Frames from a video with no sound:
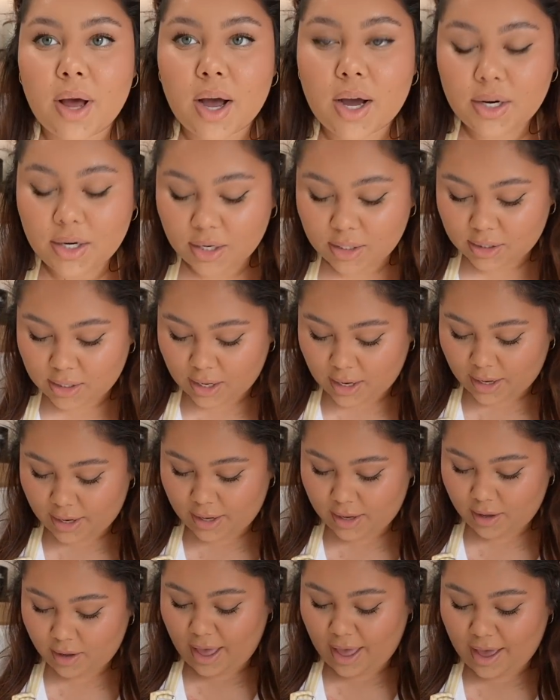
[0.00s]
not gonna
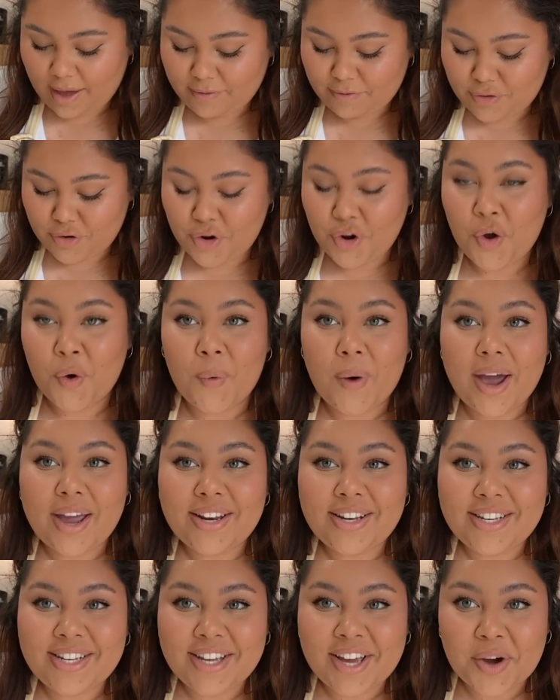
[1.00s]
lie, I have no
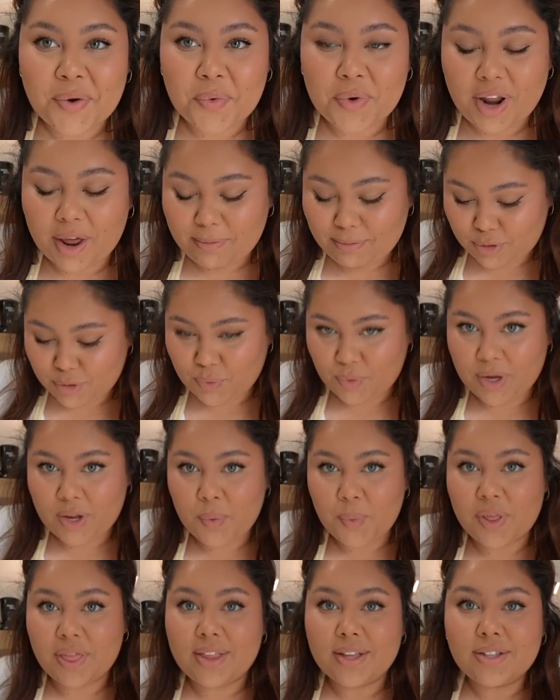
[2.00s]
idea what I'm
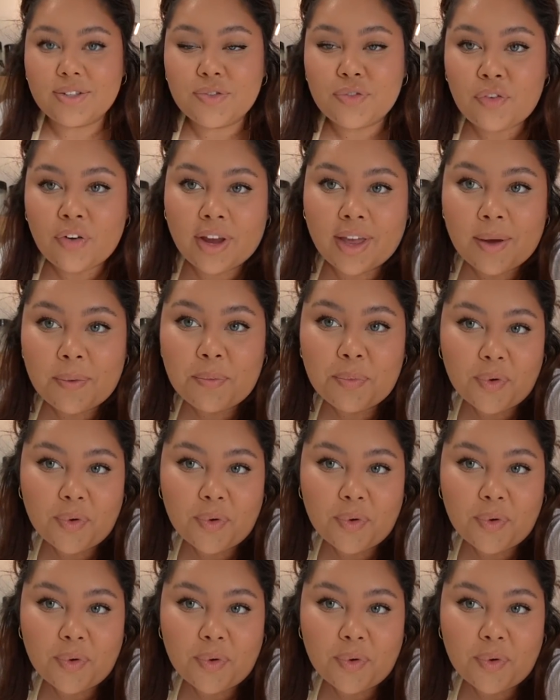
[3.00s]
doing with this freaking